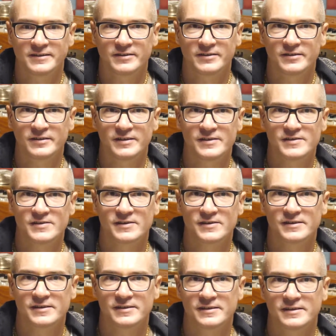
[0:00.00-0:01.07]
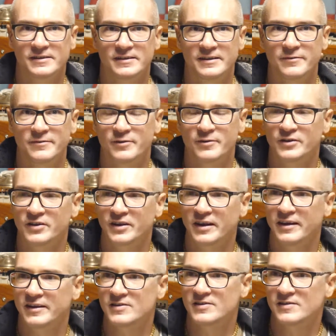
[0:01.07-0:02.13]
these different
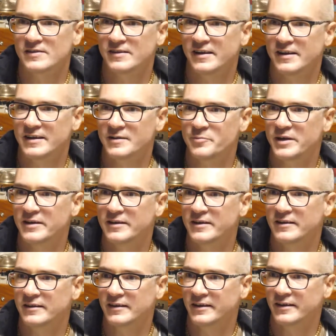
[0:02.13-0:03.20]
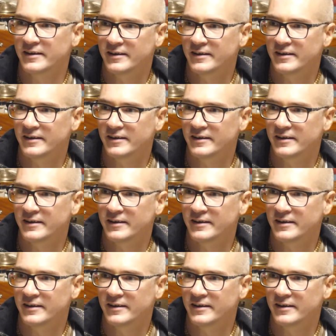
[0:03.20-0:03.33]
kings, they immediately